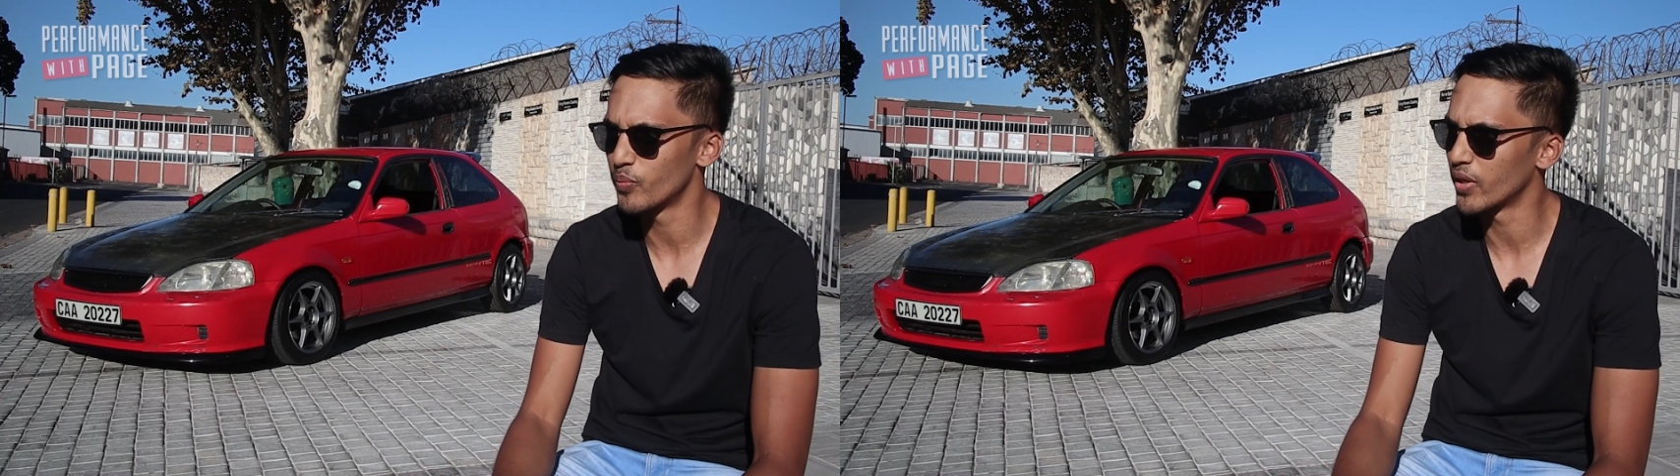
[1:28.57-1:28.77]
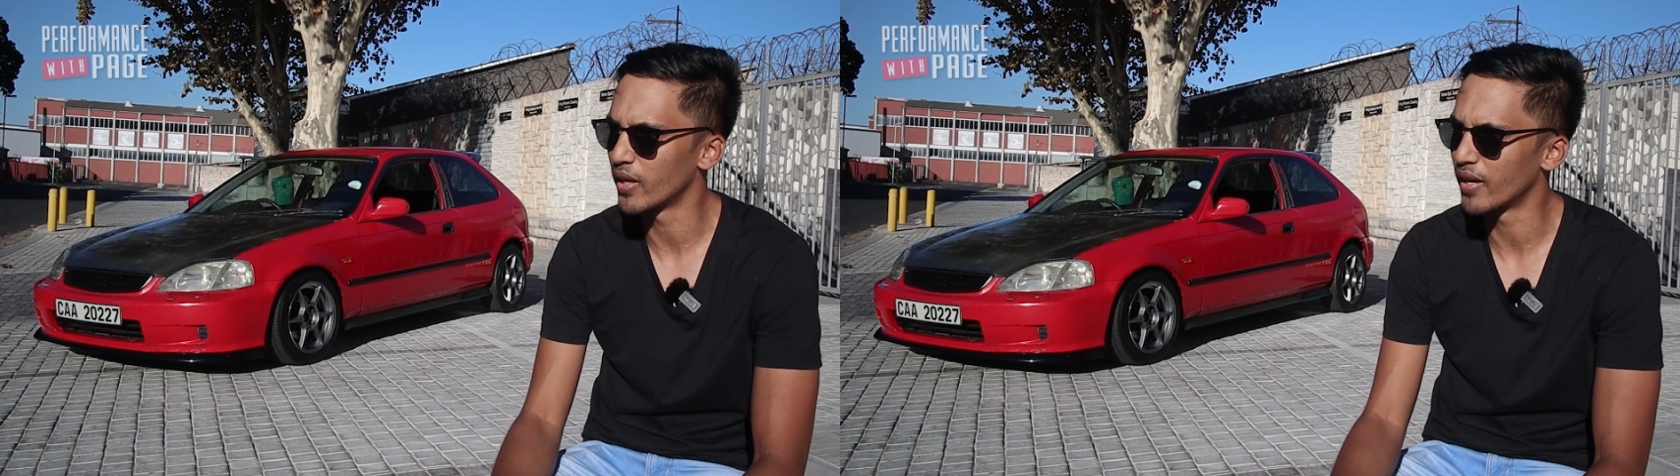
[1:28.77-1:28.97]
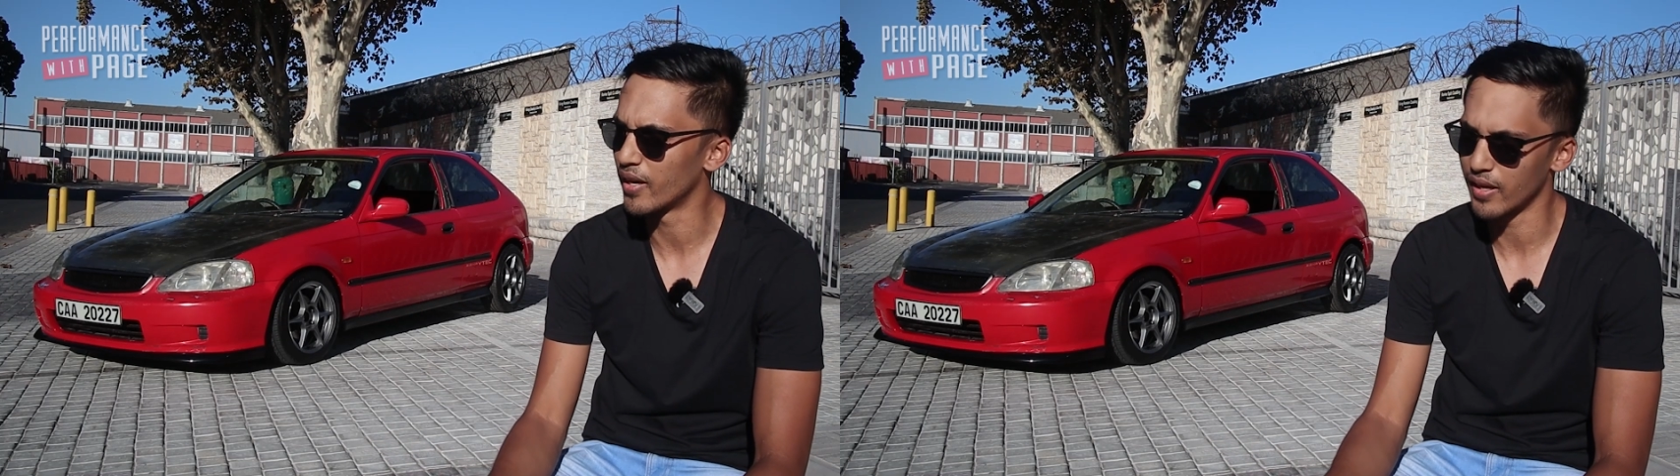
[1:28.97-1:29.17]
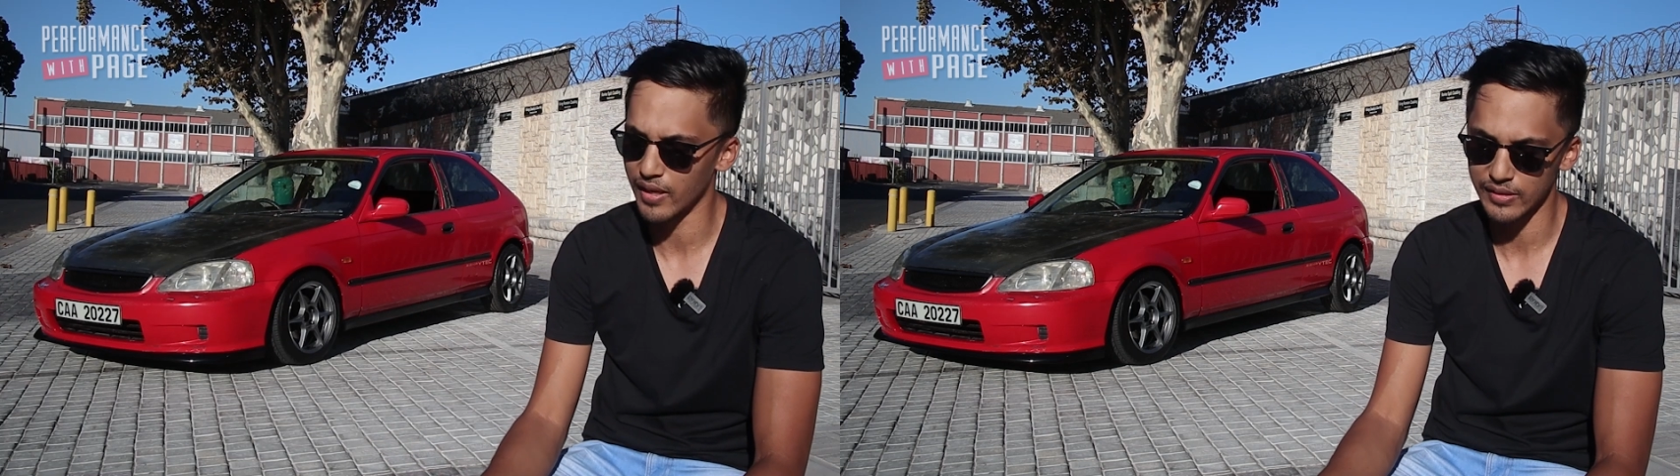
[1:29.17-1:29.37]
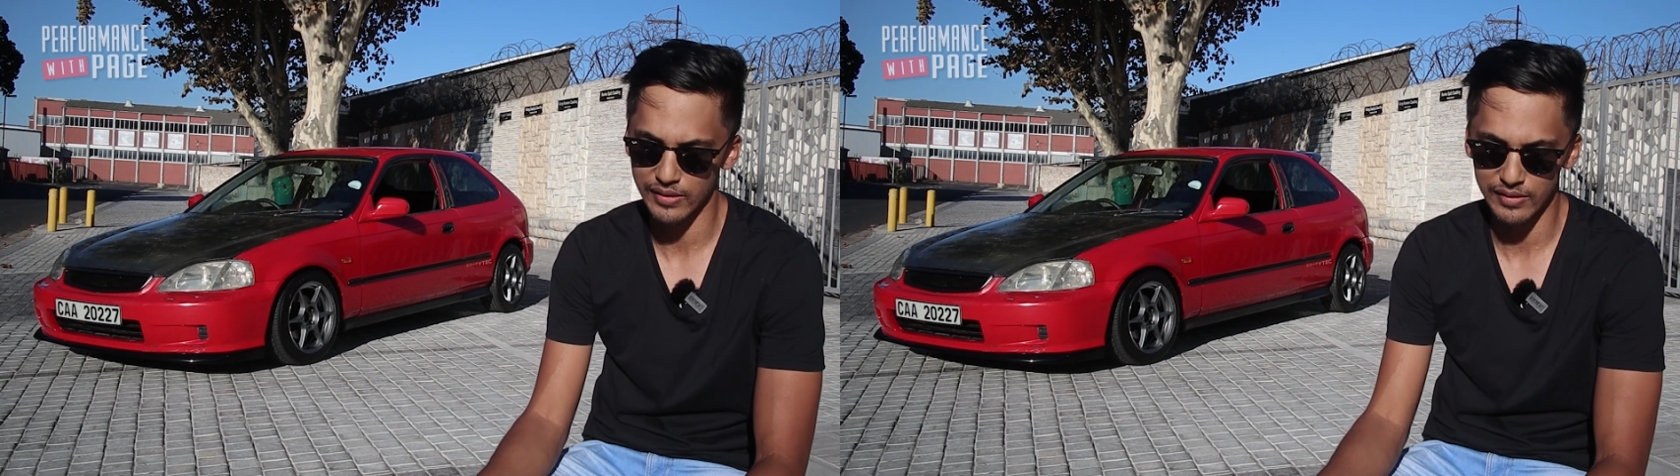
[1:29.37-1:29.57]

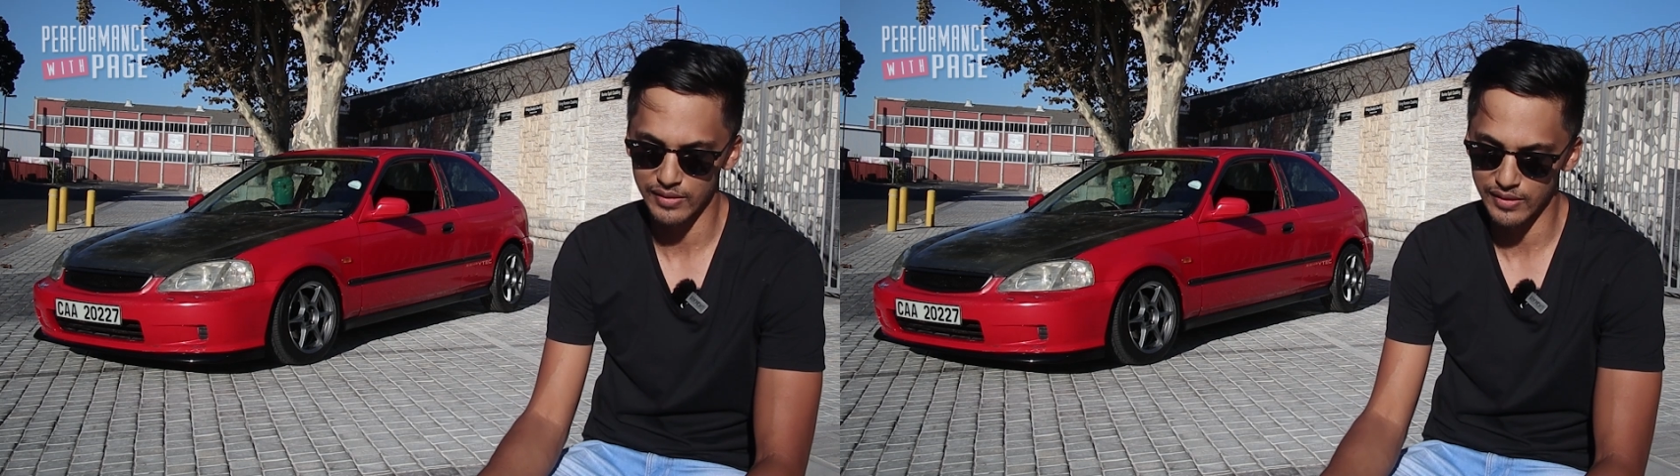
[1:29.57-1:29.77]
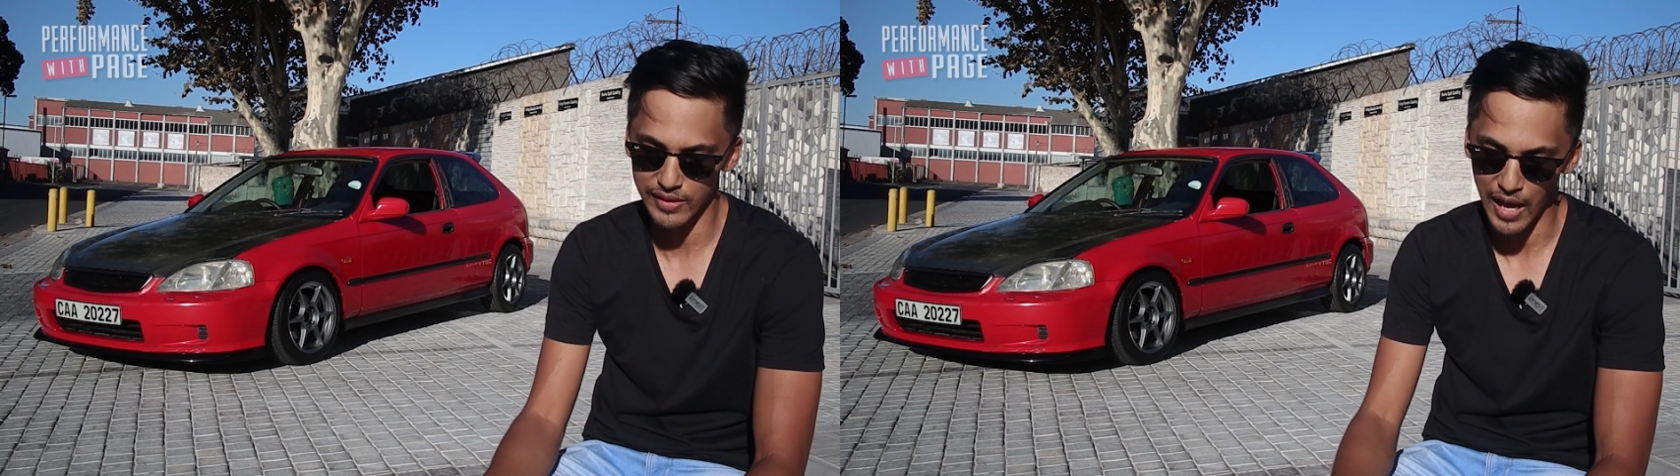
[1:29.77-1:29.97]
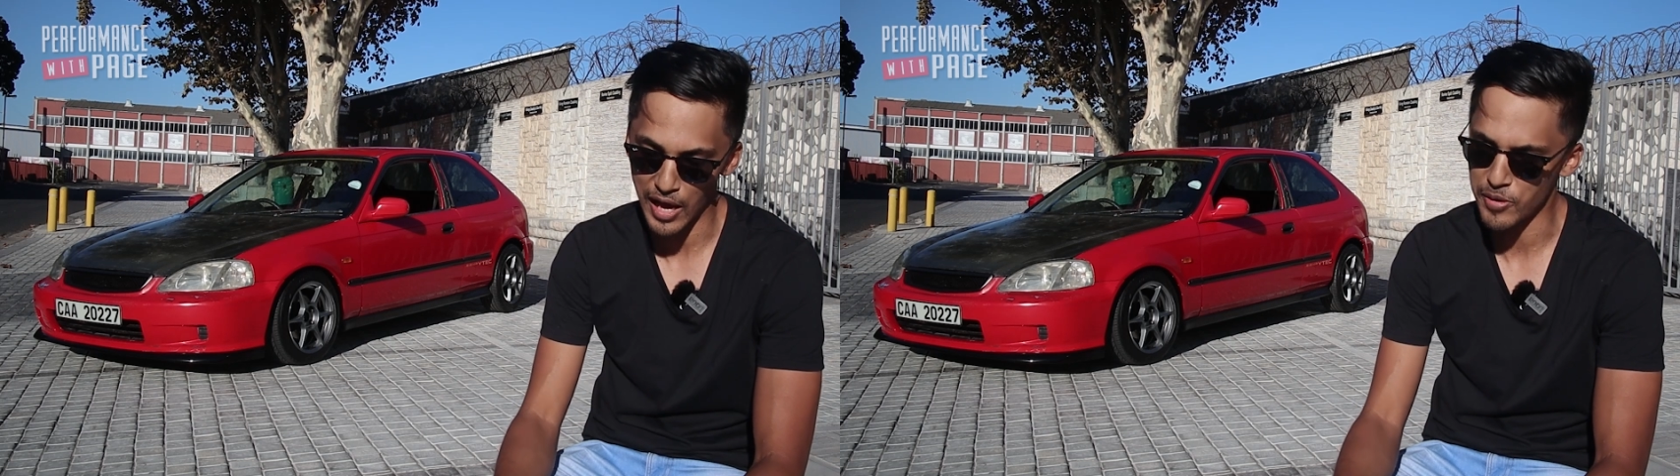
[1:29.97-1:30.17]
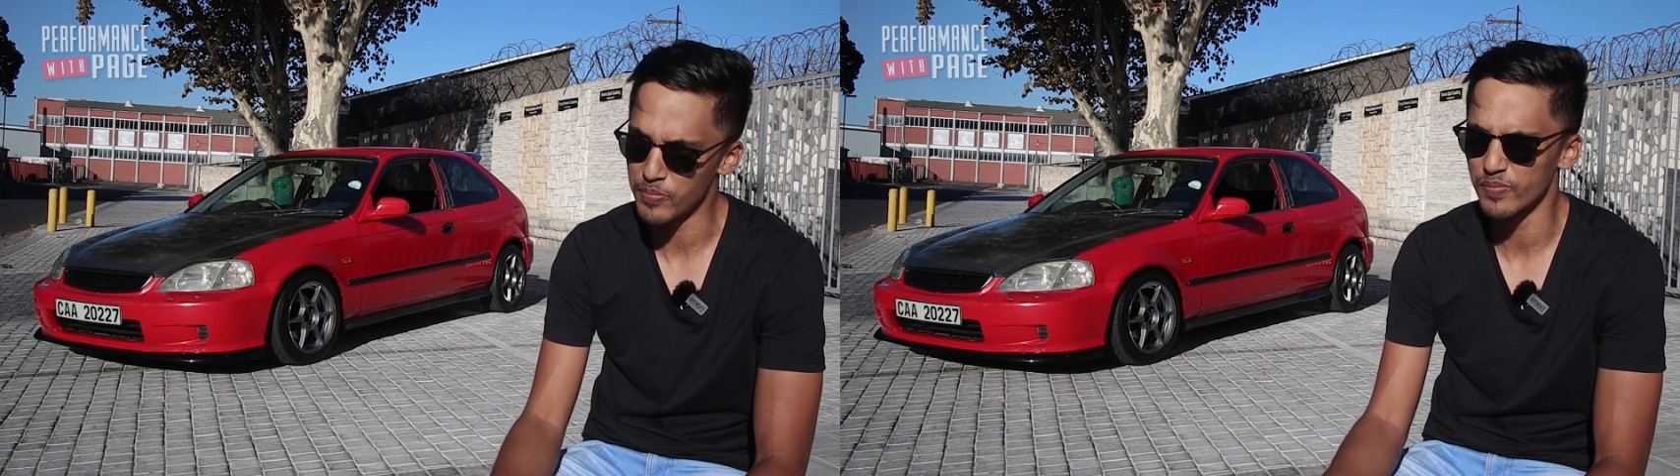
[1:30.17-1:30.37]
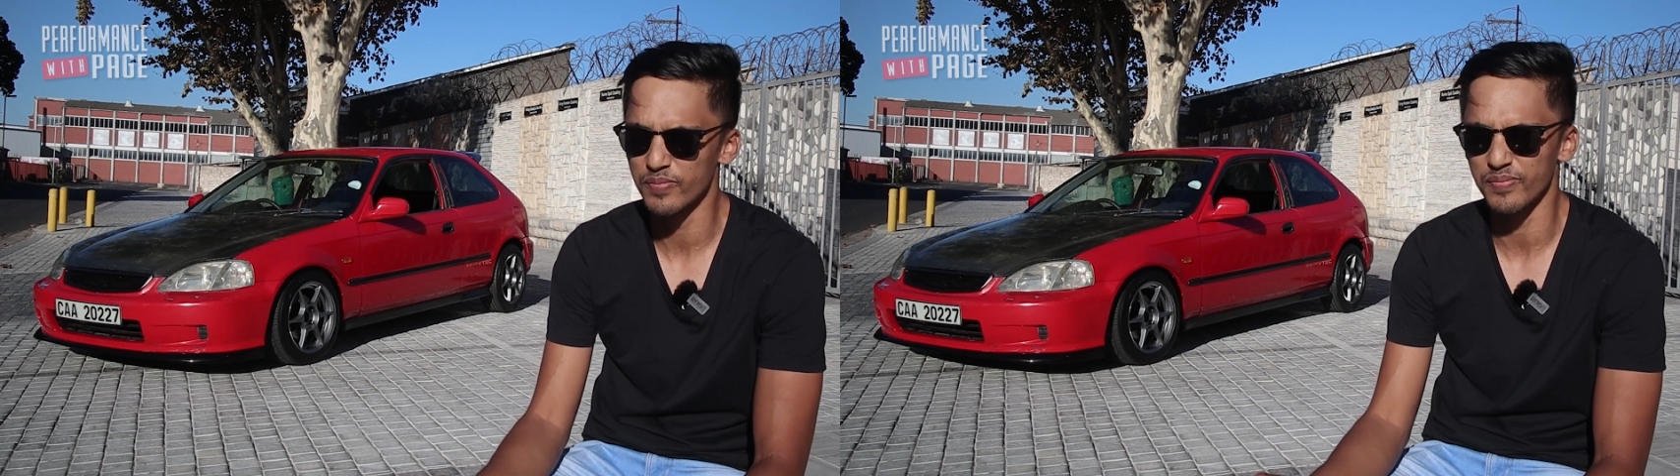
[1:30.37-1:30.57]
but time,